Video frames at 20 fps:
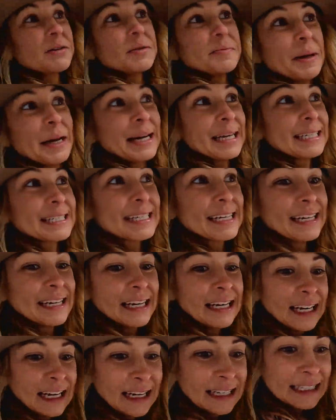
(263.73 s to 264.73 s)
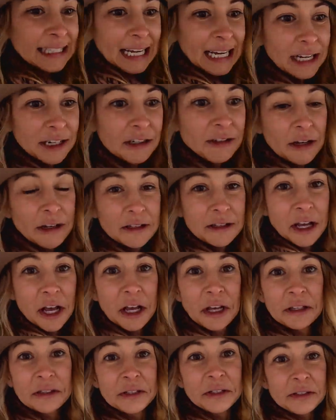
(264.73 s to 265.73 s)
spikes. They are just
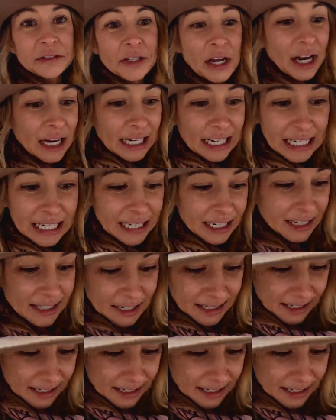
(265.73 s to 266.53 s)
little tiny